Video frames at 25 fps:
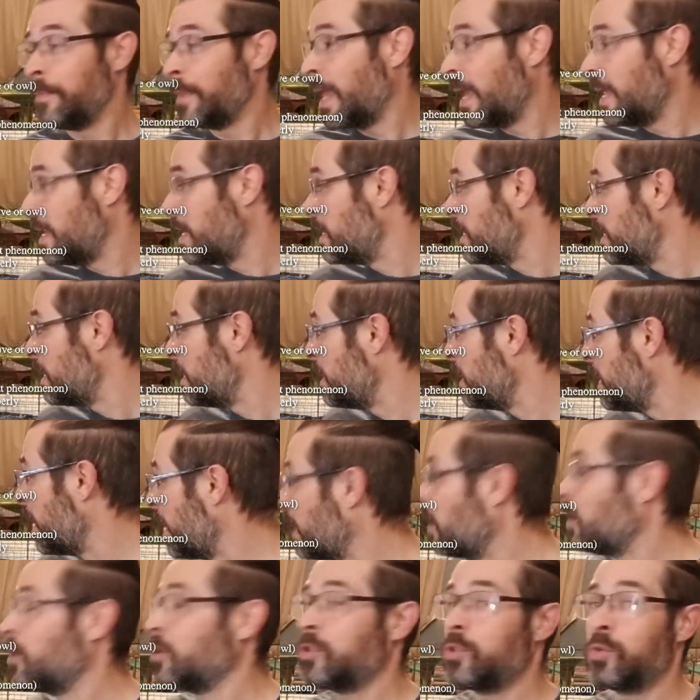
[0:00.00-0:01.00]
And
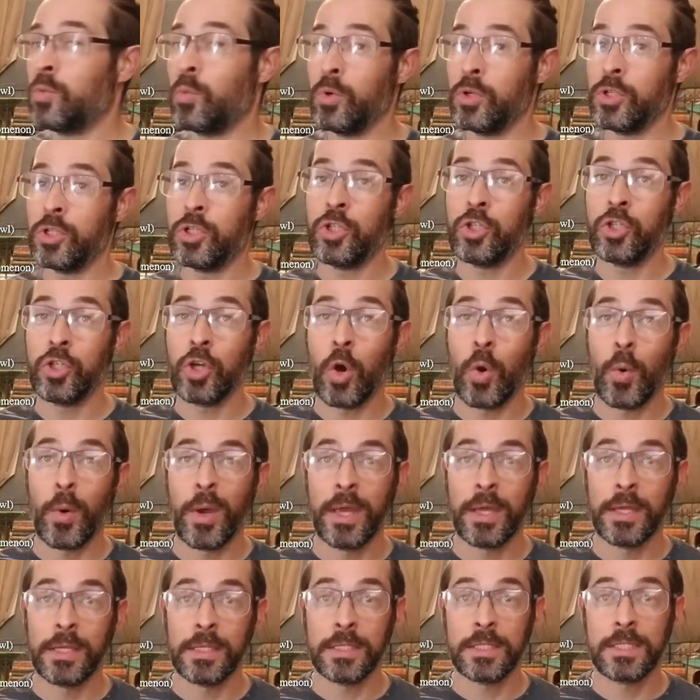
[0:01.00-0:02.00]
Nails was
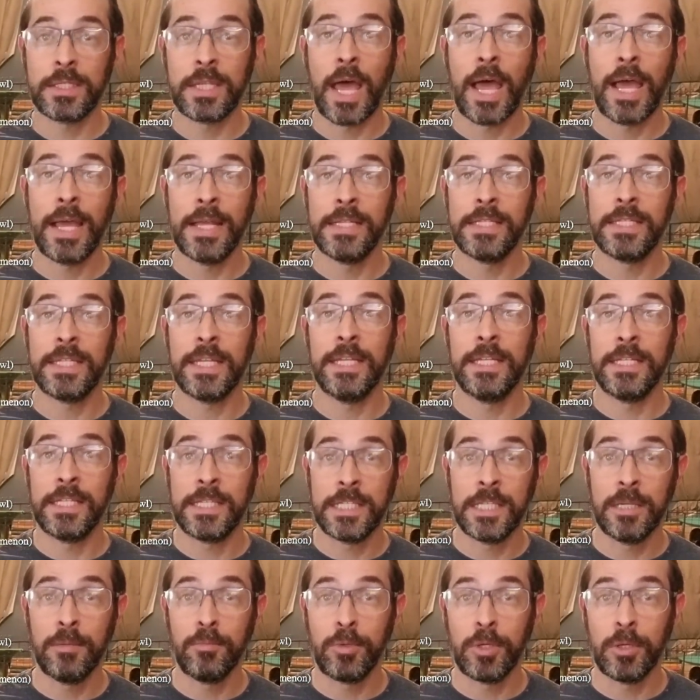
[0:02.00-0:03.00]
showing signs and
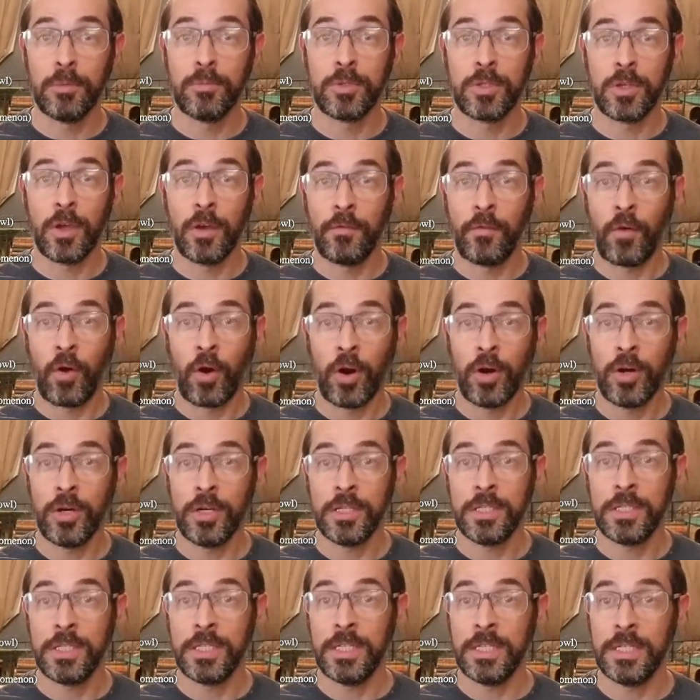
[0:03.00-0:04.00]
symptoms of heart
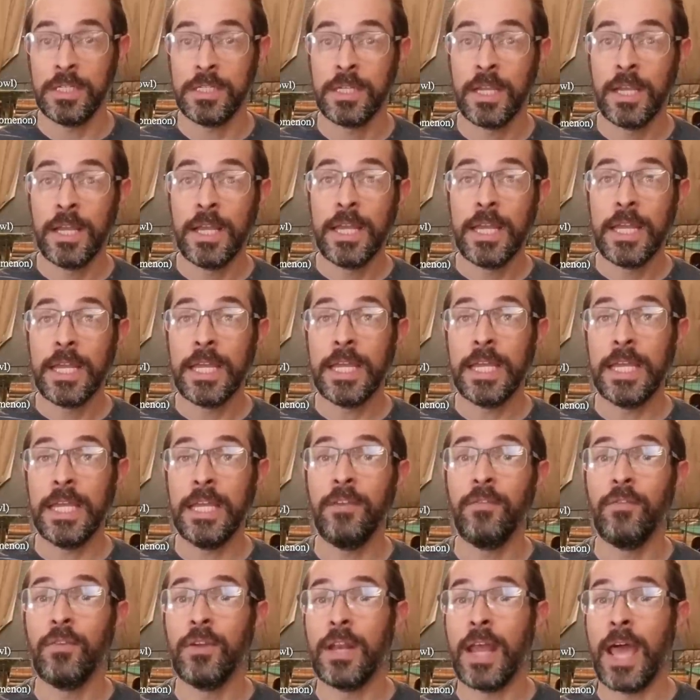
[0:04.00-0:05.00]
disease
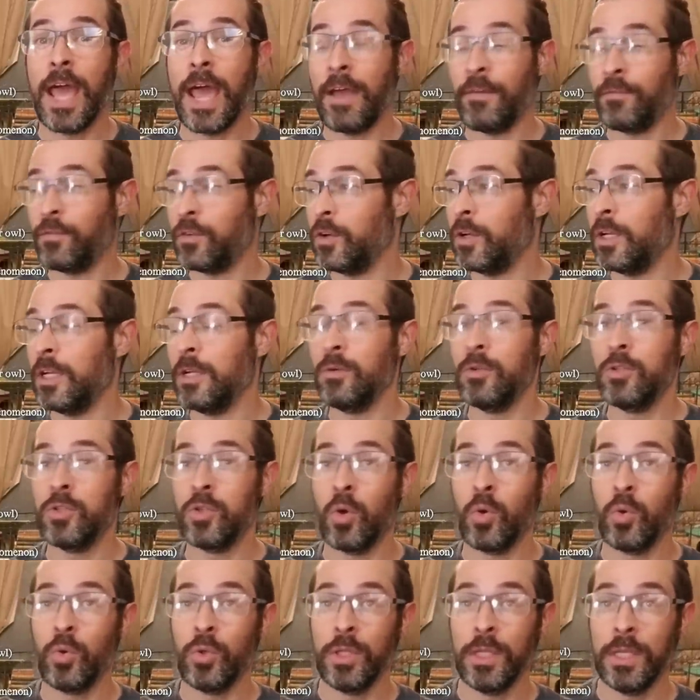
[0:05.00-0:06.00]
even after he was
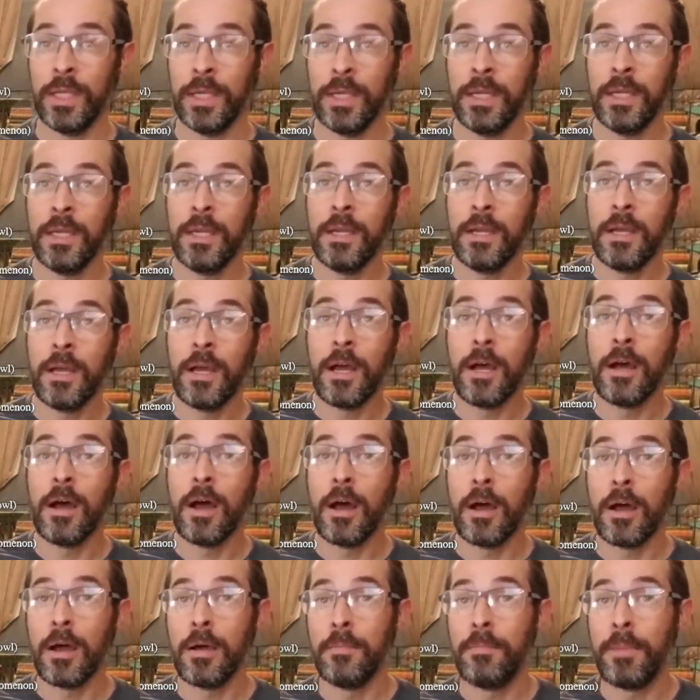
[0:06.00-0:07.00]
only
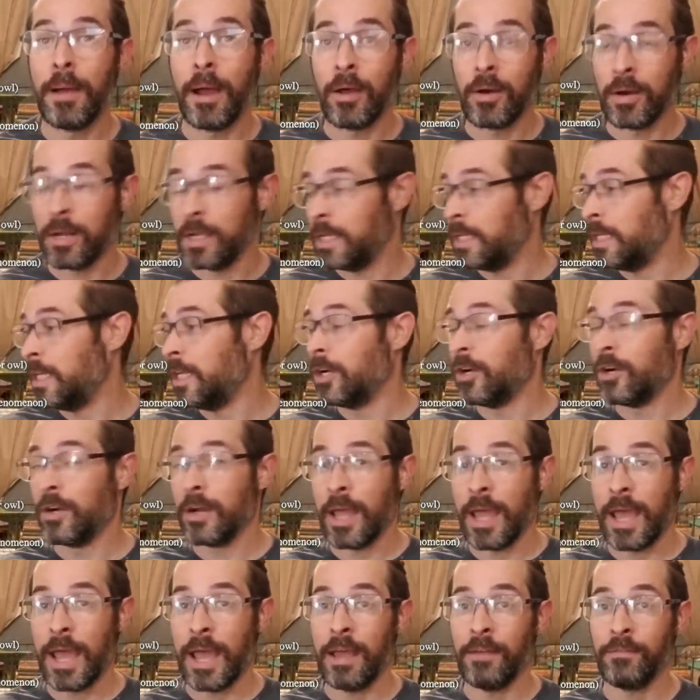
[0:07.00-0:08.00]
about
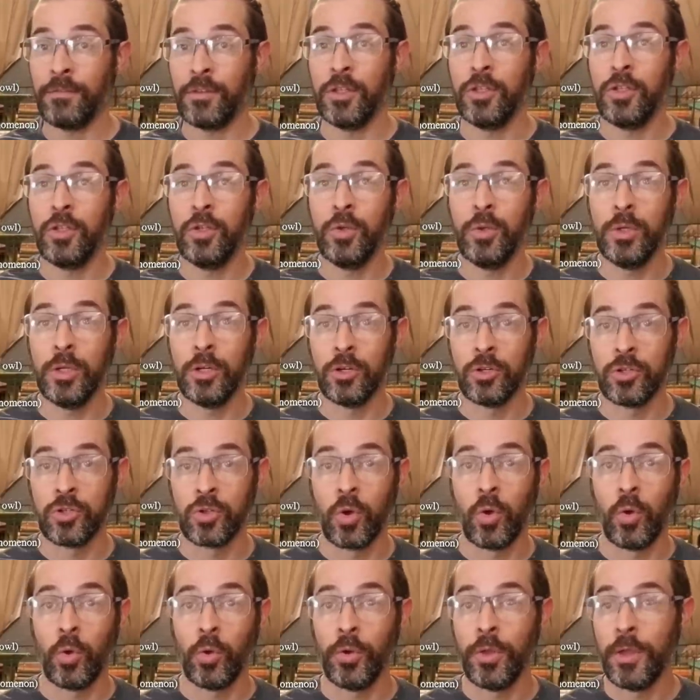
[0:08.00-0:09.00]
1.5 to 2 years
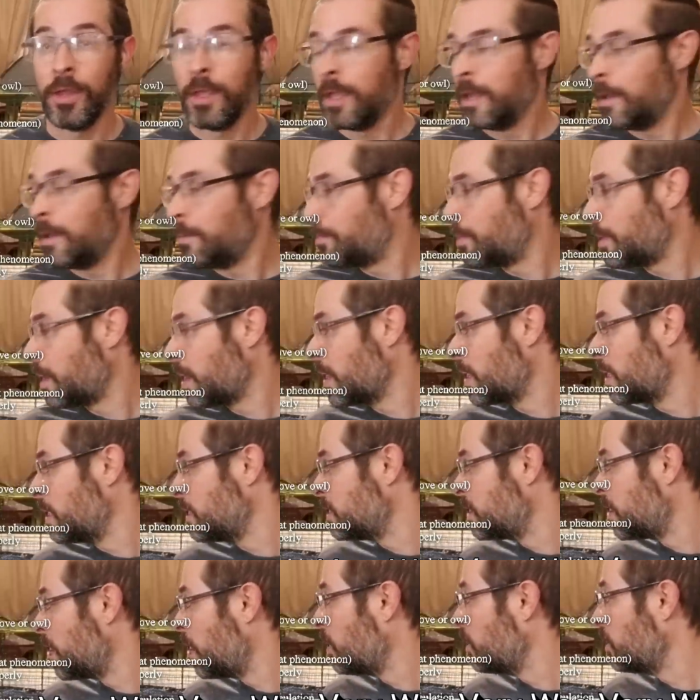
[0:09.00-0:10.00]
old. But I can
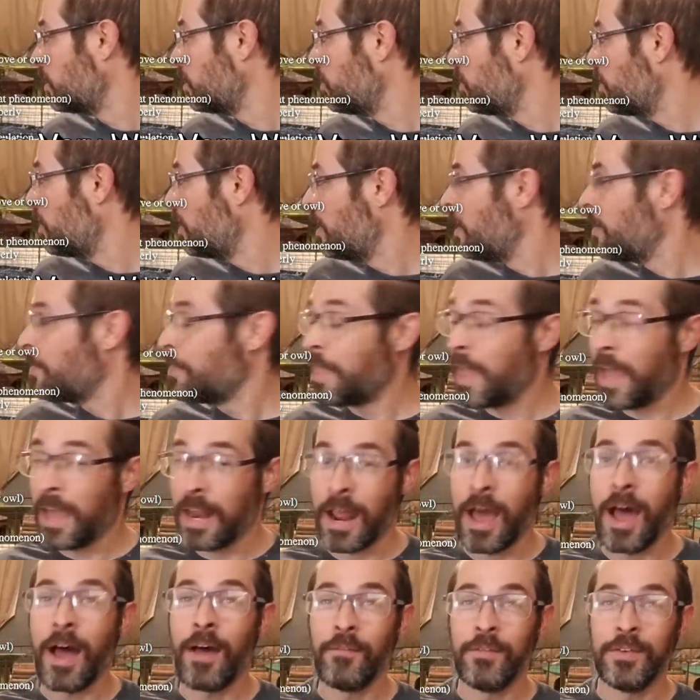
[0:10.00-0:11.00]
tell you
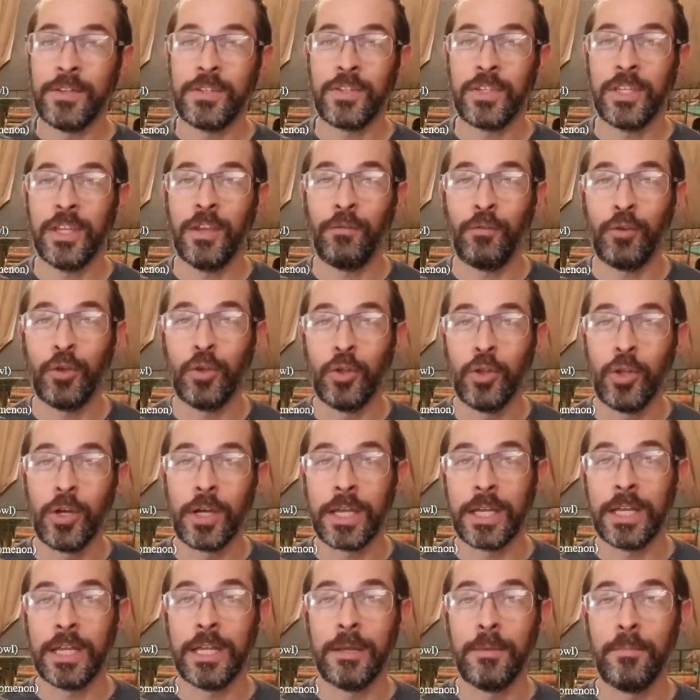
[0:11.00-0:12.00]
that obviously if you
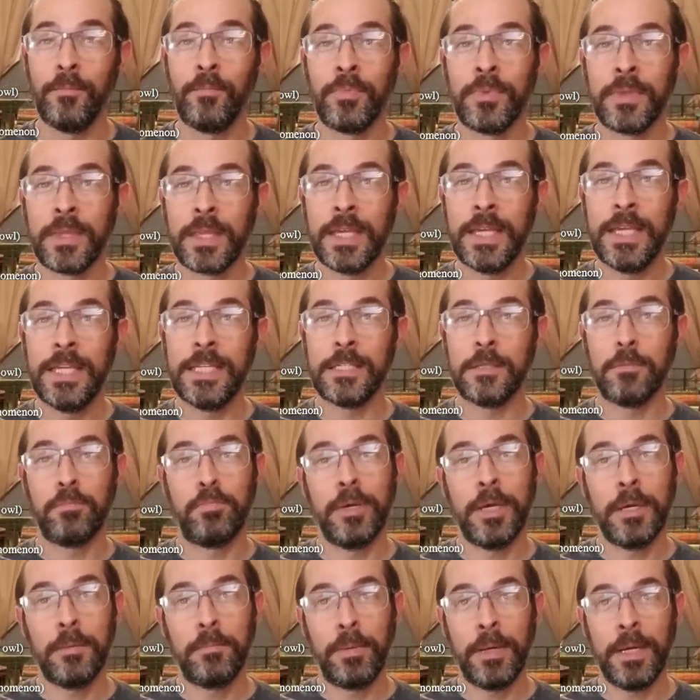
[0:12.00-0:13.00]
look at him, he's a
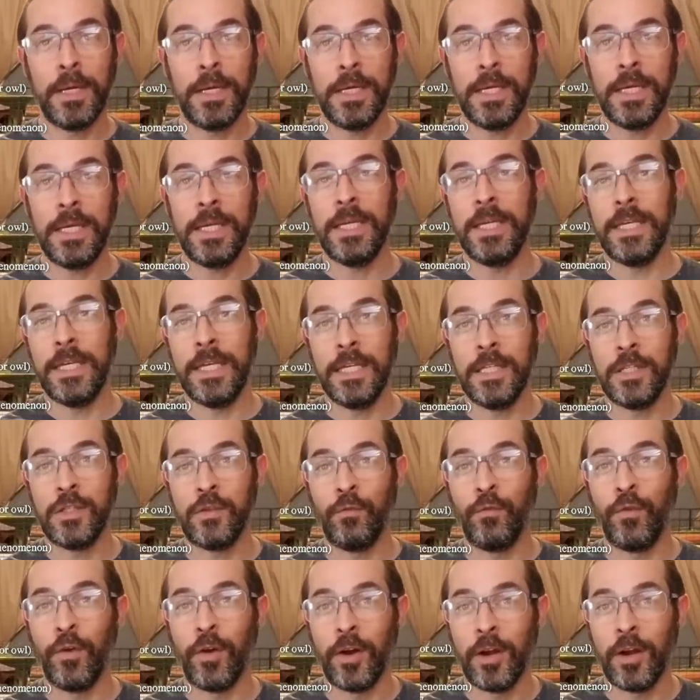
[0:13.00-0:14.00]
big piggy, he eats
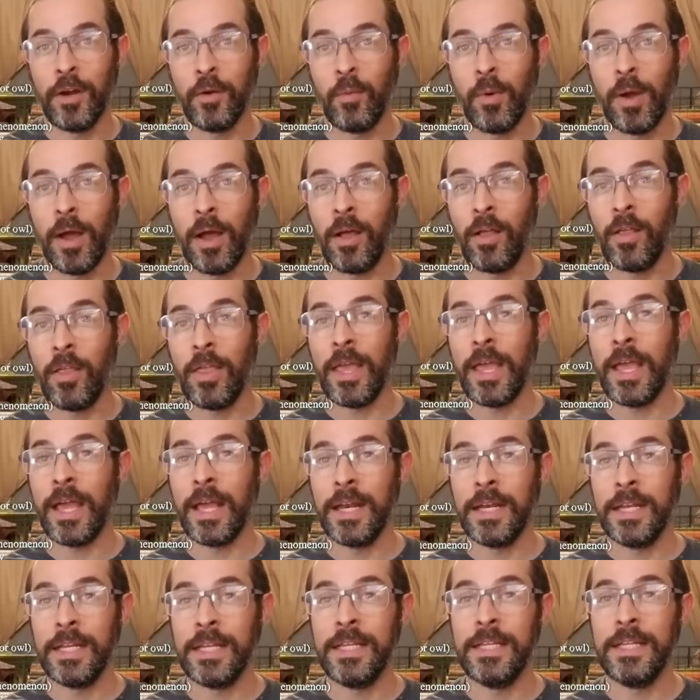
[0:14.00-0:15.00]
very well,
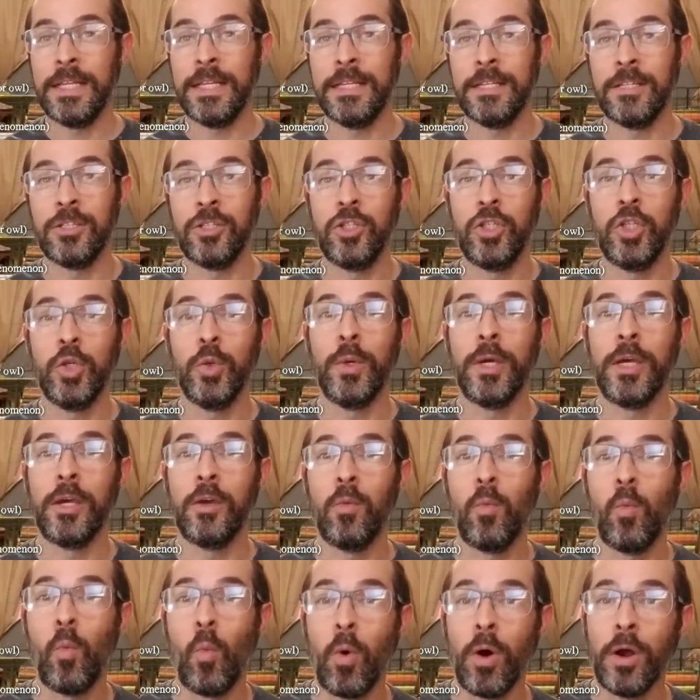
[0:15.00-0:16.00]
and he is
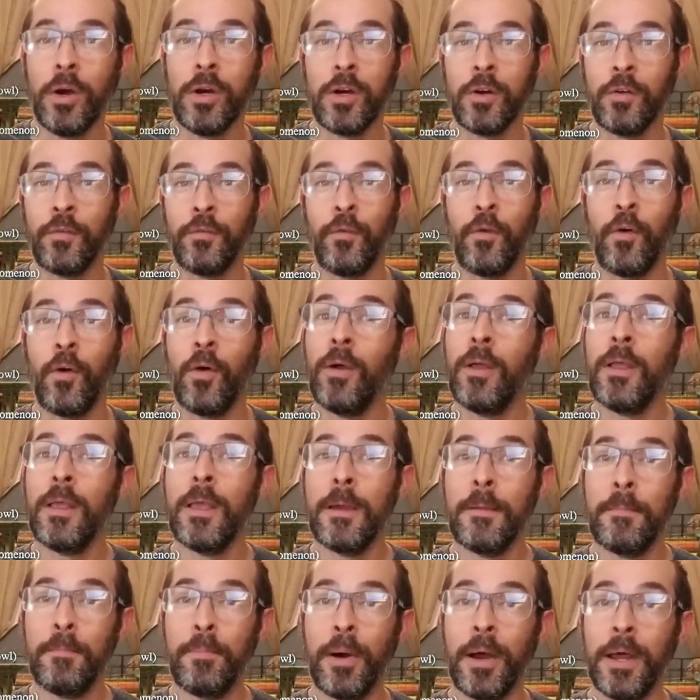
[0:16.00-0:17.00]
doing wonderful.
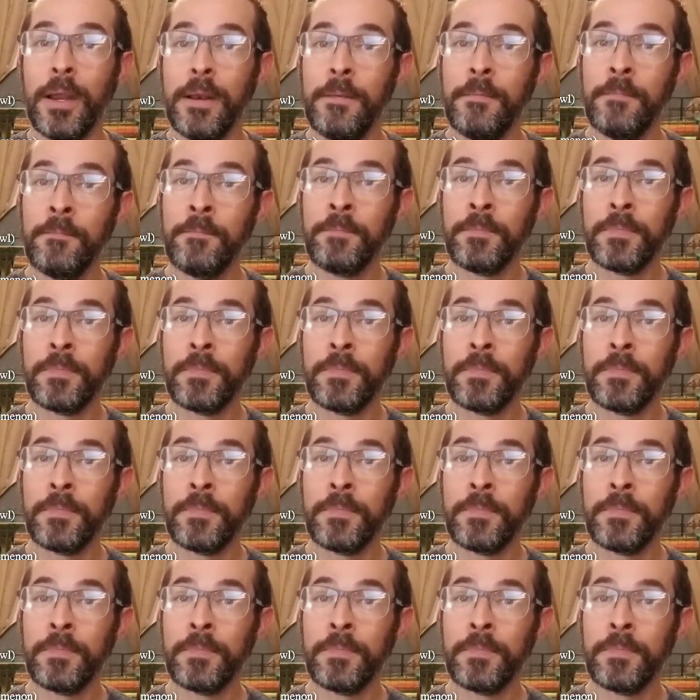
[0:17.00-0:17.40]
But